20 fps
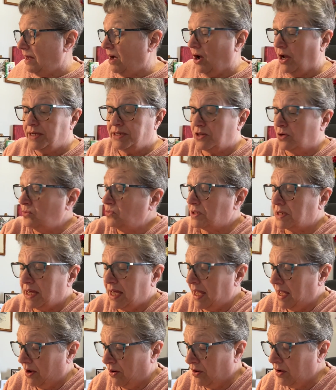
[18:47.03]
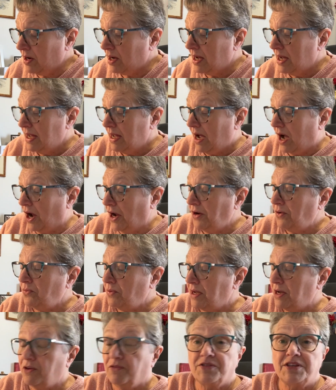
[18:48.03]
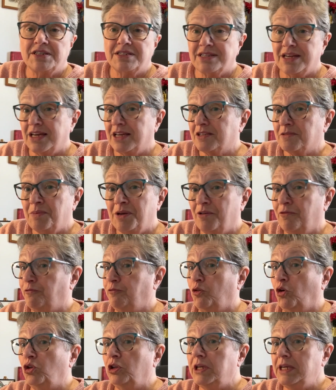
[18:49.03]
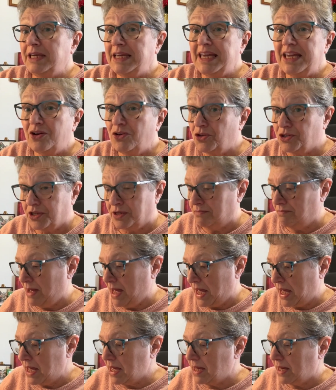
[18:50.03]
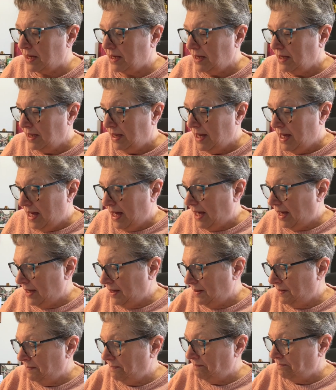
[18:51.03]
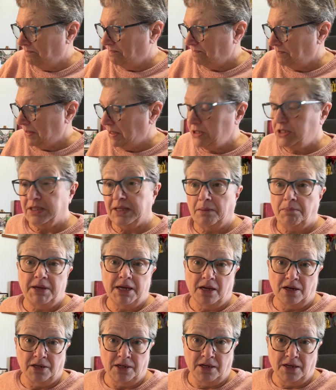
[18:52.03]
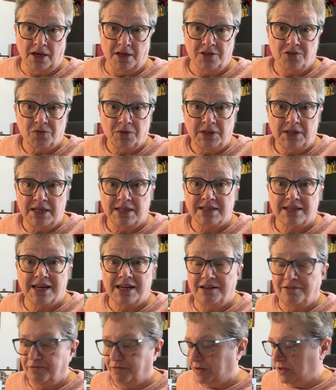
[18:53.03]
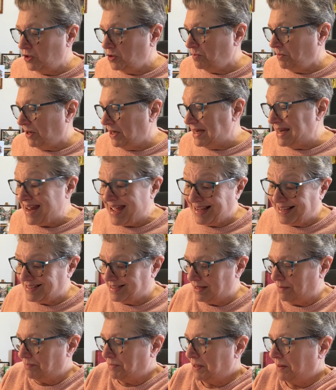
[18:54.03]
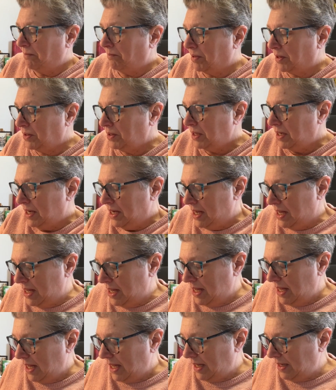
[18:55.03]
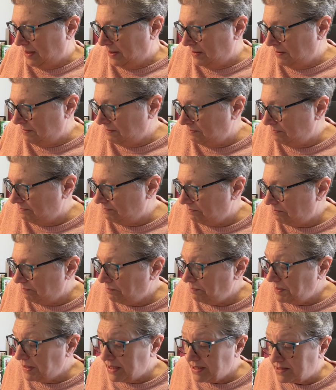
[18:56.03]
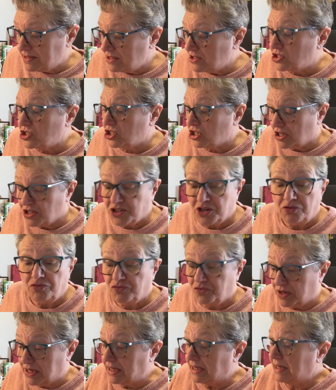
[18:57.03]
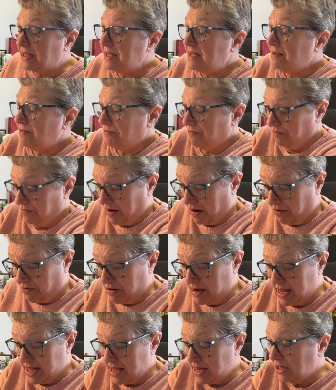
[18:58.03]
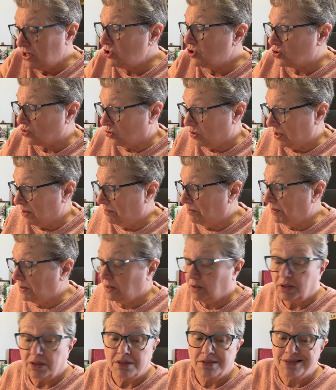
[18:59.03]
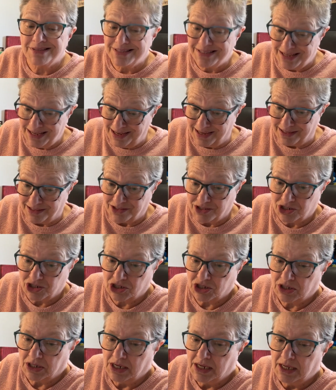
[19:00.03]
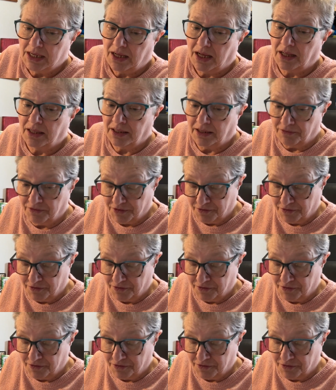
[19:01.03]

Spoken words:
I don't care. I don't care if this takes me a full year to make. Actually, that'd be kind of nice, wouldn't it, to get it finished by next September? Because it's just a really very enjoyable stitch. I love the